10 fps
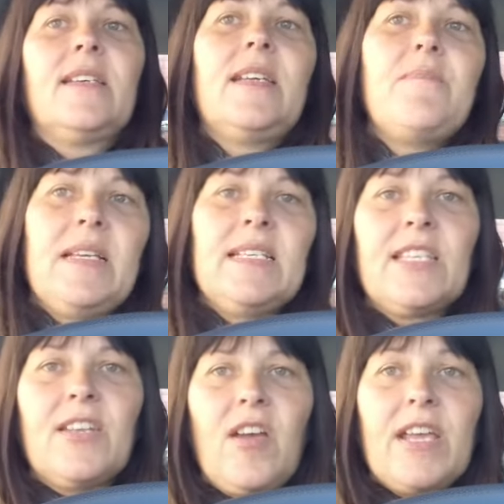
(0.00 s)
it means
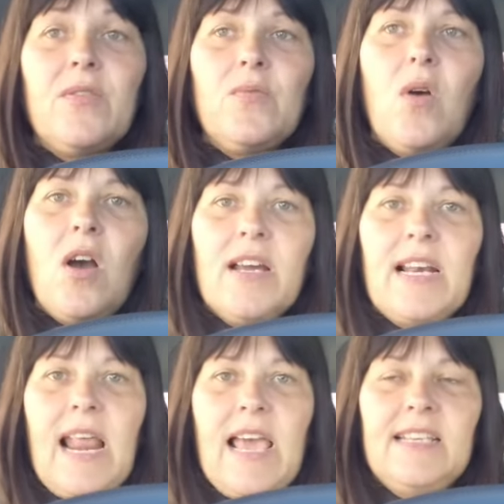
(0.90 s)
that I can
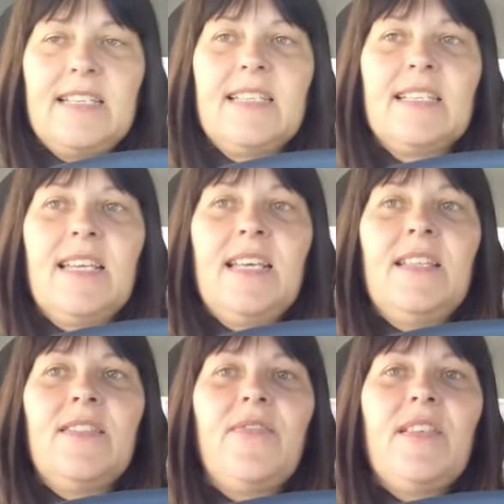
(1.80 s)
work less
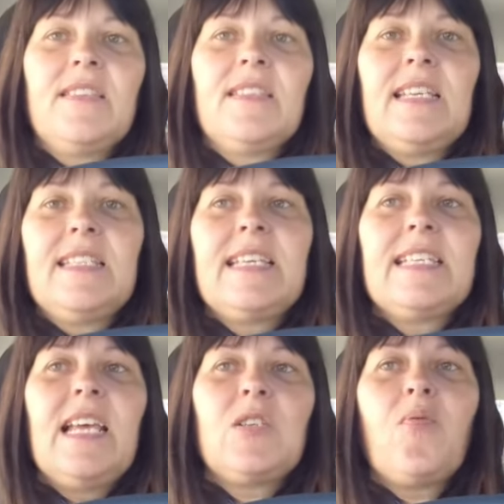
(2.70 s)
that,
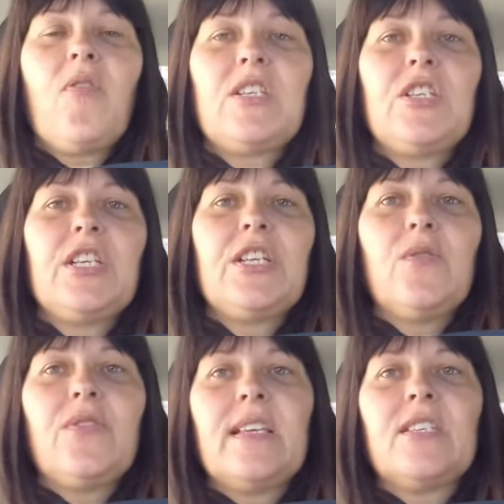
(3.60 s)
there's less pressure to
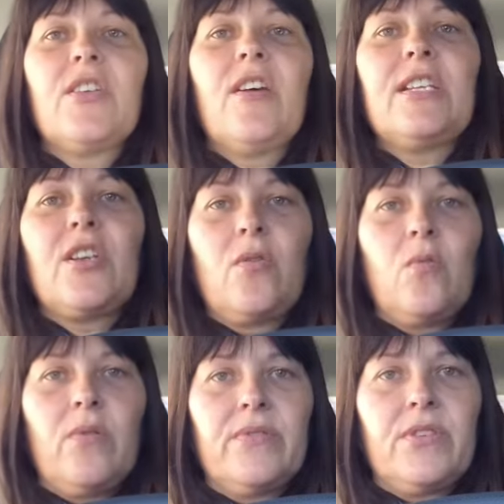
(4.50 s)
do things that I don't
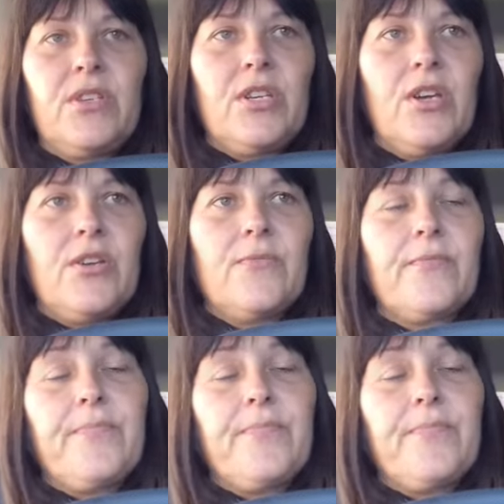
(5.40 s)
want to do.